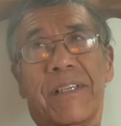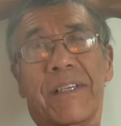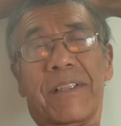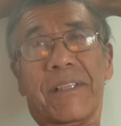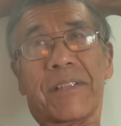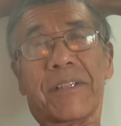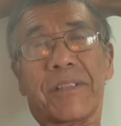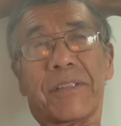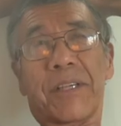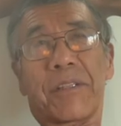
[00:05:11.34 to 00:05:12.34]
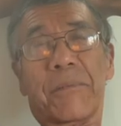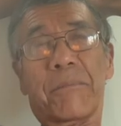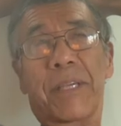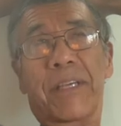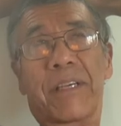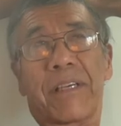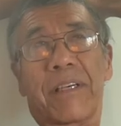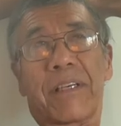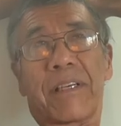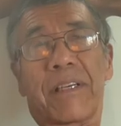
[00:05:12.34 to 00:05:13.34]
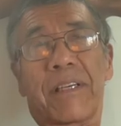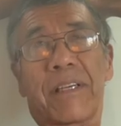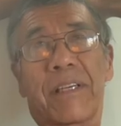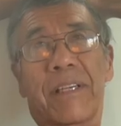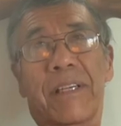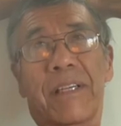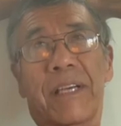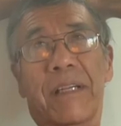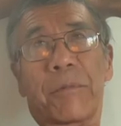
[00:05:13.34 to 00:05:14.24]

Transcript: It's just the state of being. And